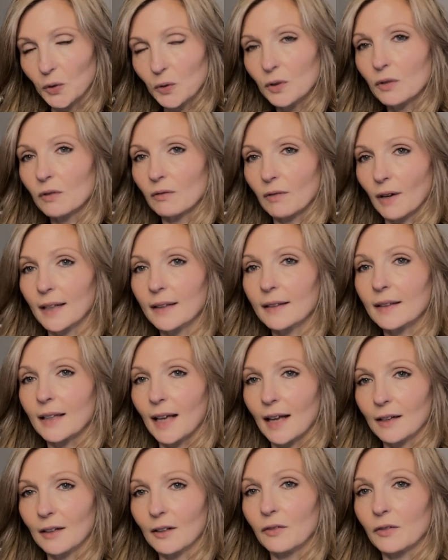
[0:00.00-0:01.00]
to write the
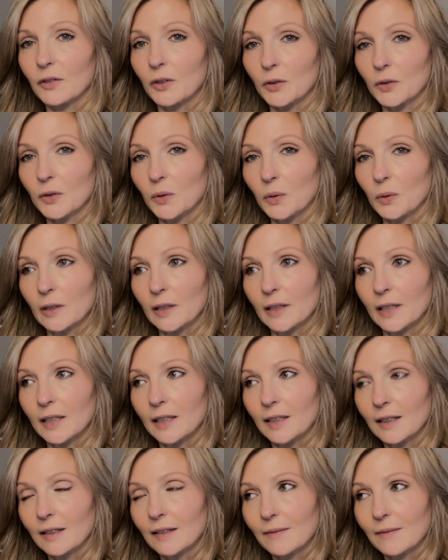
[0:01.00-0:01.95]
end of your story